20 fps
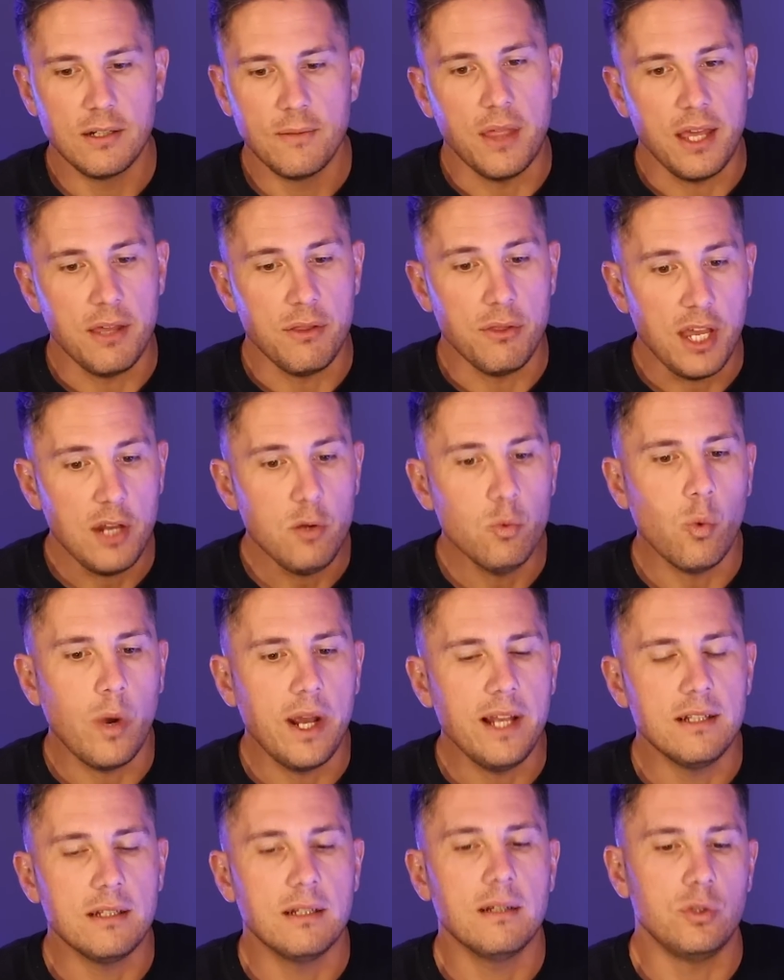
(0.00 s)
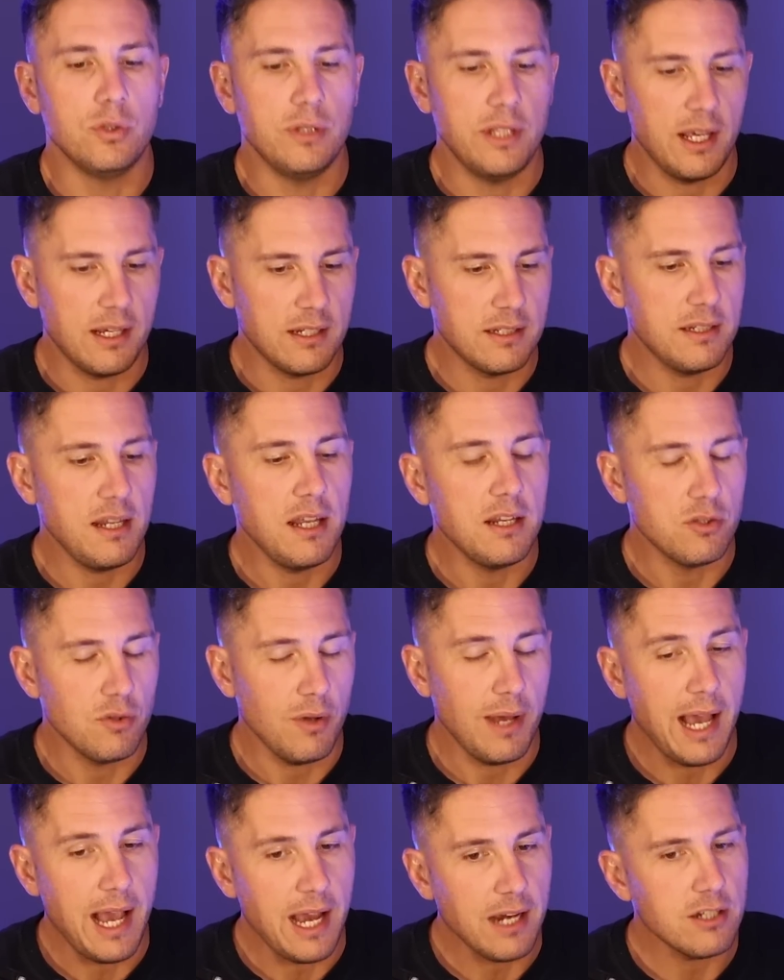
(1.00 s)
They then went to the extent
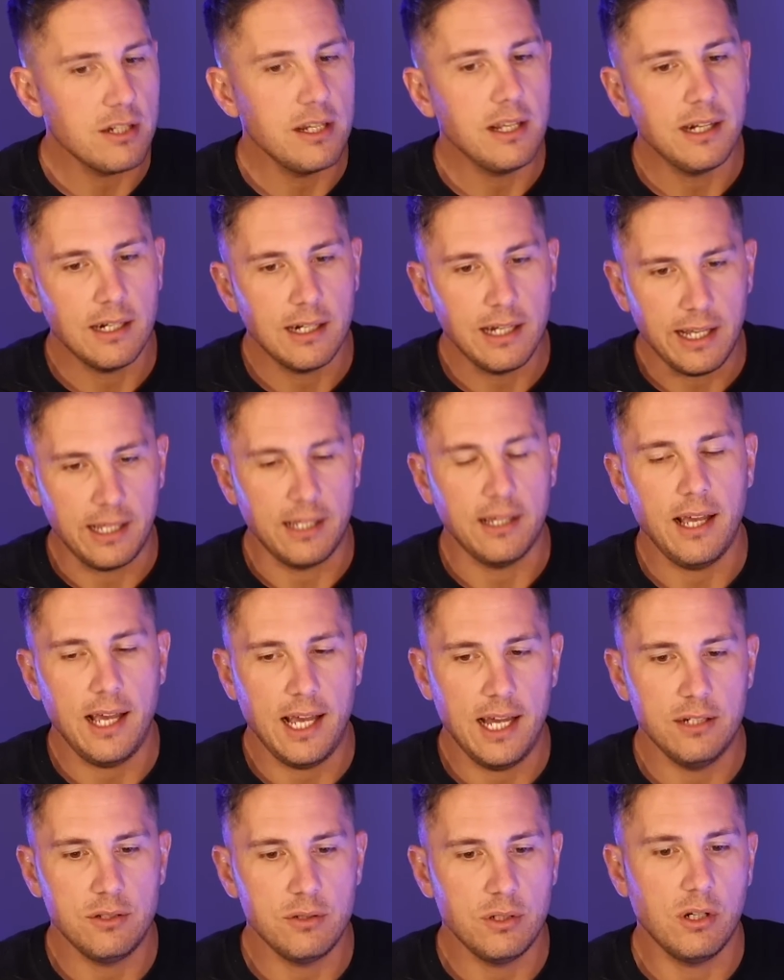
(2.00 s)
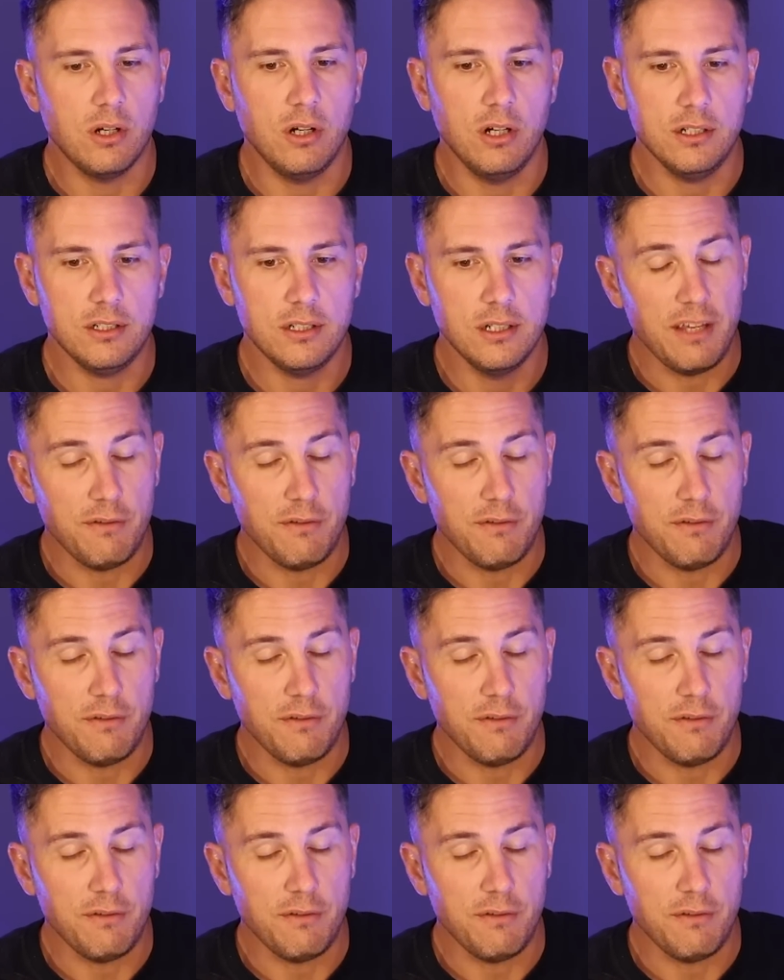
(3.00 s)
to actually click add to cart.